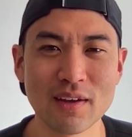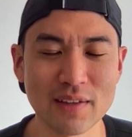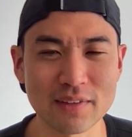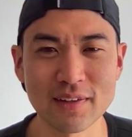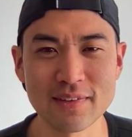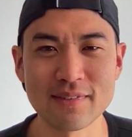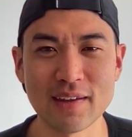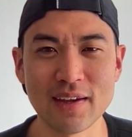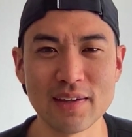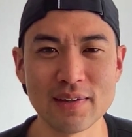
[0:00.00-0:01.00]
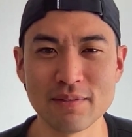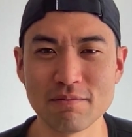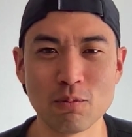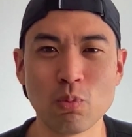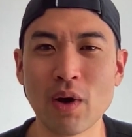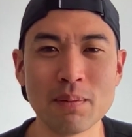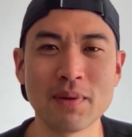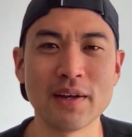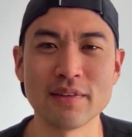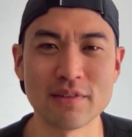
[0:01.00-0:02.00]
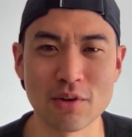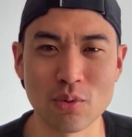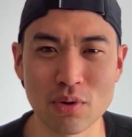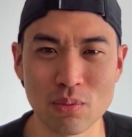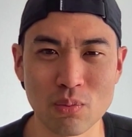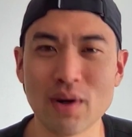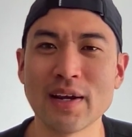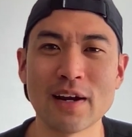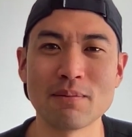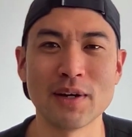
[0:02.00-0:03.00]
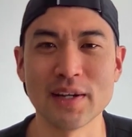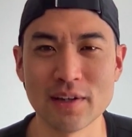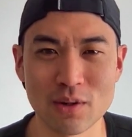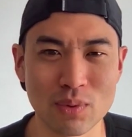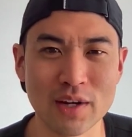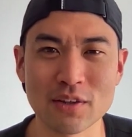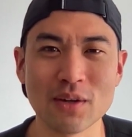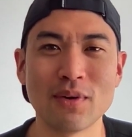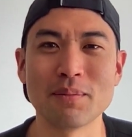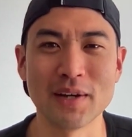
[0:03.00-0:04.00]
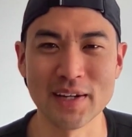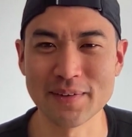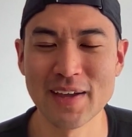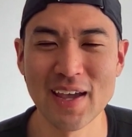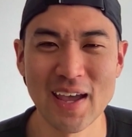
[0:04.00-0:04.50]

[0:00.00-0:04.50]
like let's say one month you're running out of money you're running low on money